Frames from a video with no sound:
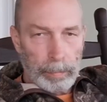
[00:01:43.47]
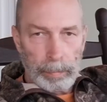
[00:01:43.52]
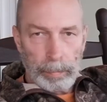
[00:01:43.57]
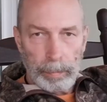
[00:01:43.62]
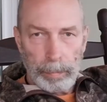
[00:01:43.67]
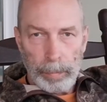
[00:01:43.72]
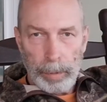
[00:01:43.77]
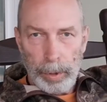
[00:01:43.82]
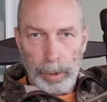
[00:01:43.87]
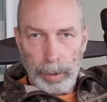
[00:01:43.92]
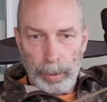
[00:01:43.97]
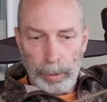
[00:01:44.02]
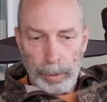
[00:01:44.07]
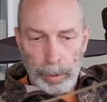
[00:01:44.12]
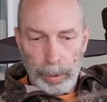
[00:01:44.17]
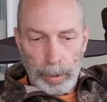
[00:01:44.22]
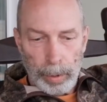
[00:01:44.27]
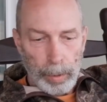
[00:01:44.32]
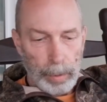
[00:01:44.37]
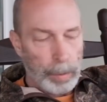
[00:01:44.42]
use your
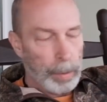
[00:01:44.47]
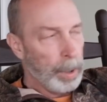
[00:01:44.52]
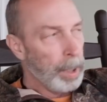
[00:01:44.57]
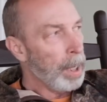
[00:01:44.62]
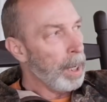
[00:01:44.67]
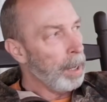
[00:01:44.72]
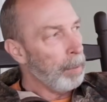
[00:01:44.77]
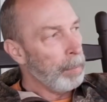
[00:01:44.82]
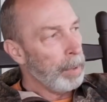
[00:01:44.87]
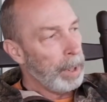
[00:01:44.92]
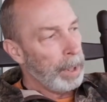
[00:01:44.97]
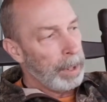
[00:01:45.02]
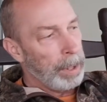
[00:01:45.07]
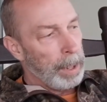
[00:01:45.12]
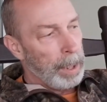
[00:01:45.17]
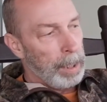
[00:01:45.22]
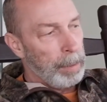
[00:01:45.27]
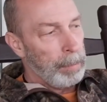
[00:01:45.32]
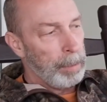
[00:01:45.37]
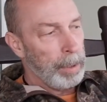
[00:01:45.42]
cord how many
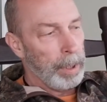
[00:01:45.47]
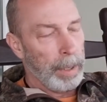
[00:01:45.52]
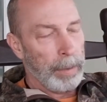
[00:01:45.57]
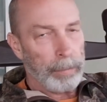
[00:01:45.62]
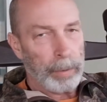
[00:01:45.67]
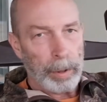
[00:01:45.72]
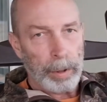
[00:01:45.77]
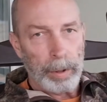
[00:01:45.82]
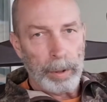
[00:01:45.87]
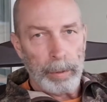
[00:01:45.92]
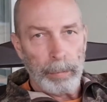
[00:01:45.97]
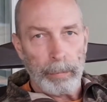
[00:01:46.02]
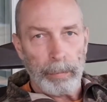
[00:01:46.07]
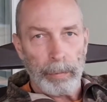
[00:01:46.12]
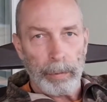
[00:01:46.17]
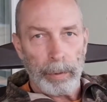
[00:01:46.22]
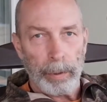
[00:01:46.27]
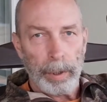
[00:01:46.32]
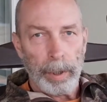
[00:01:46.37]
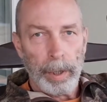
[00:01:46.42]
times you have to loop for